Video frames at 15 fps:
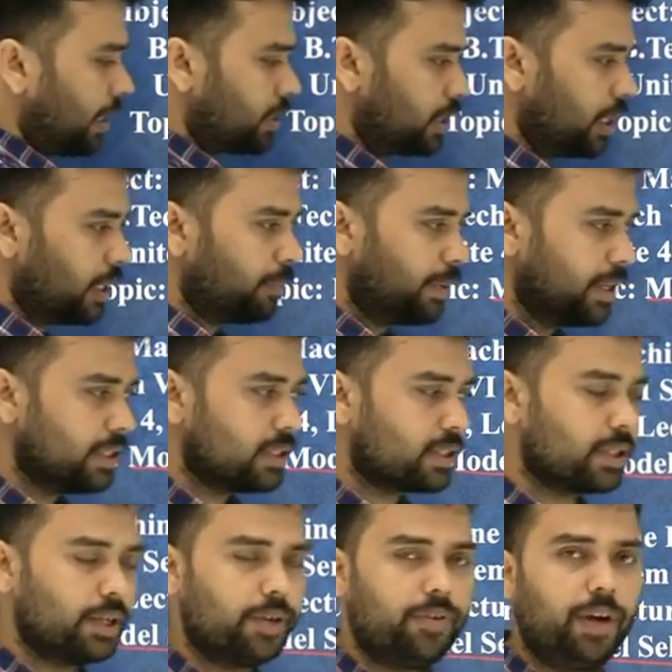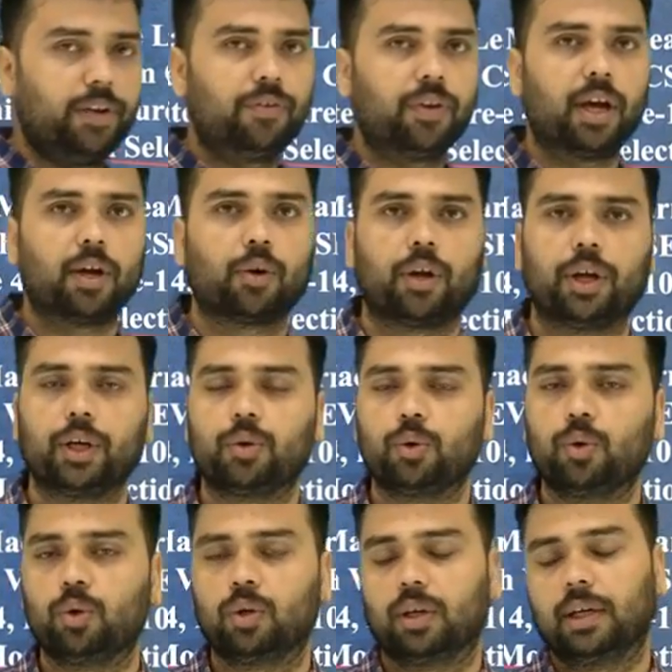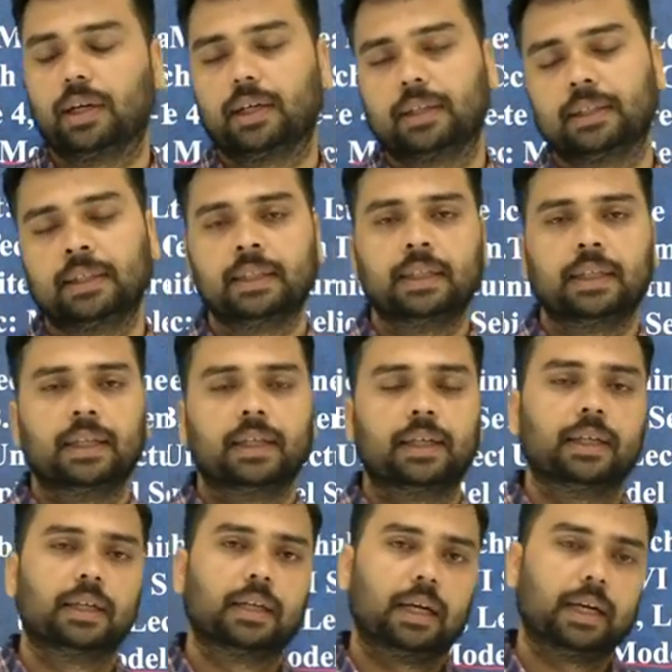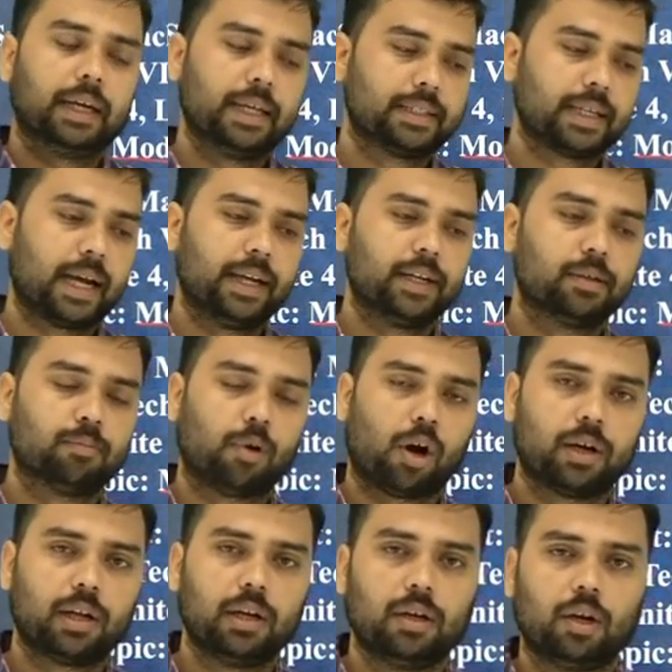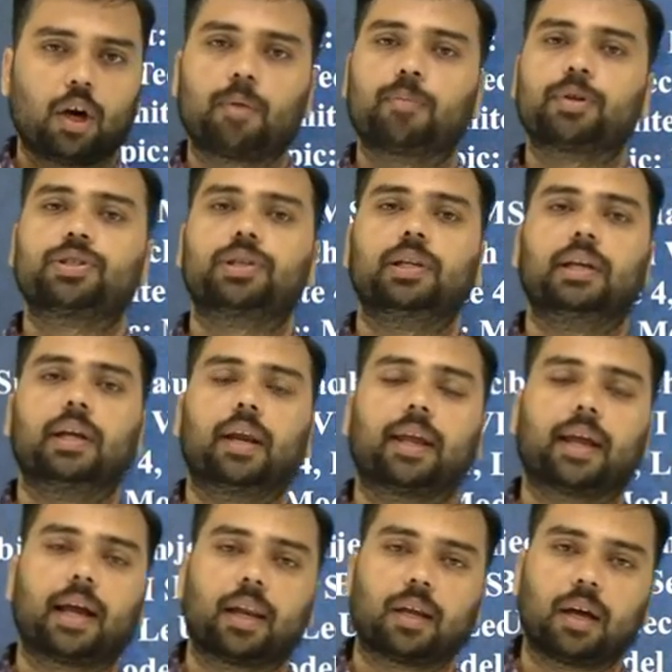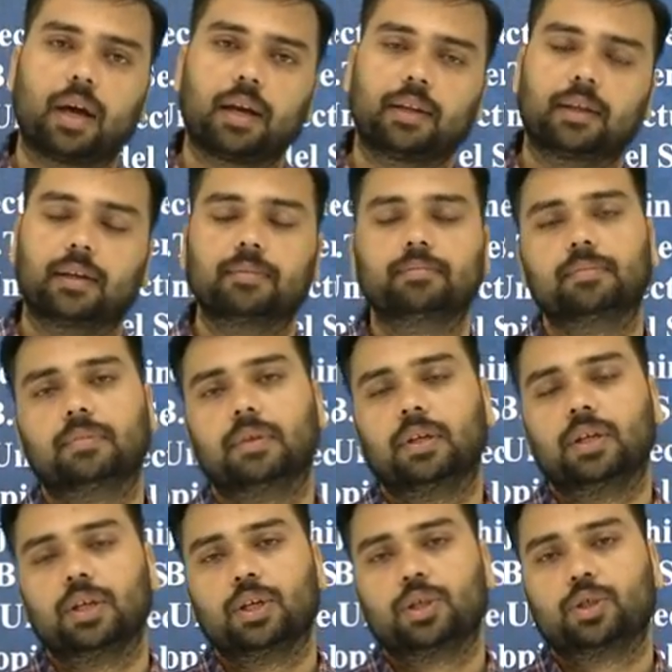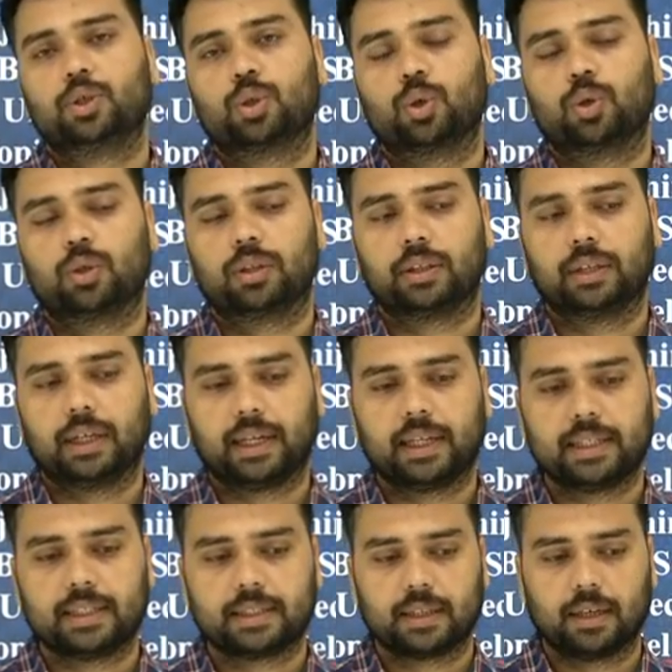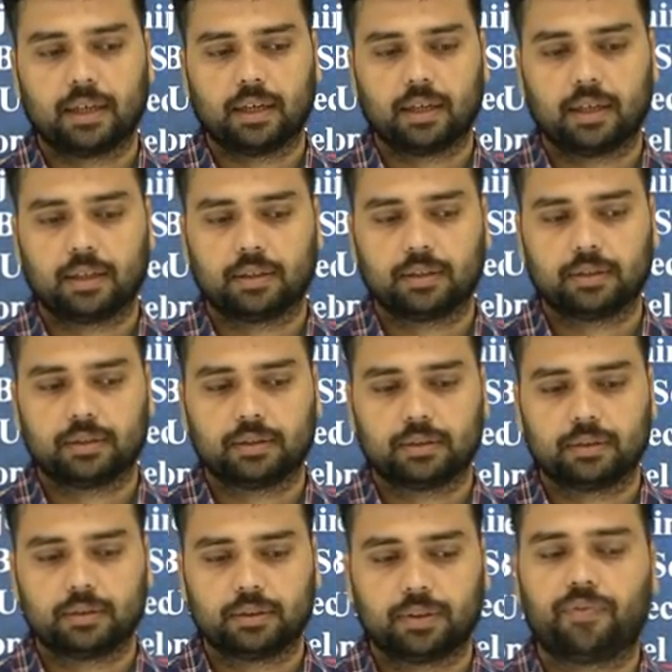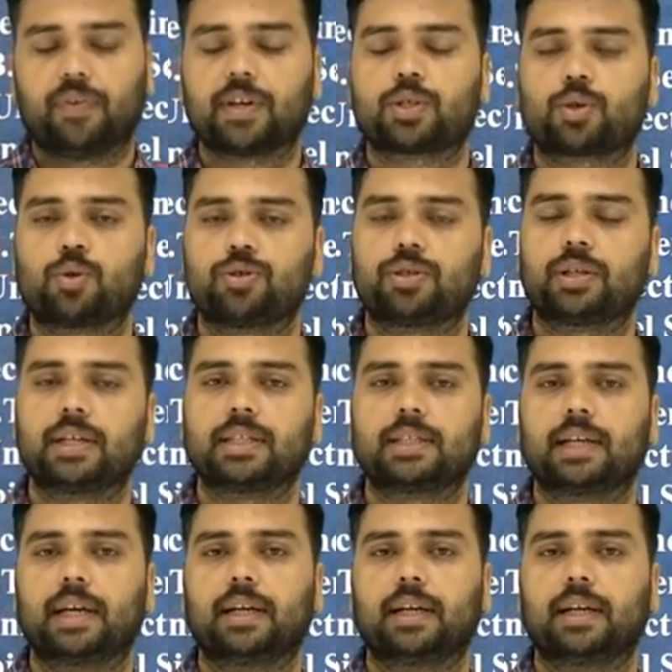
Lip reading: it means when we are going to design a model or machine learning algorithm. So that is first question is that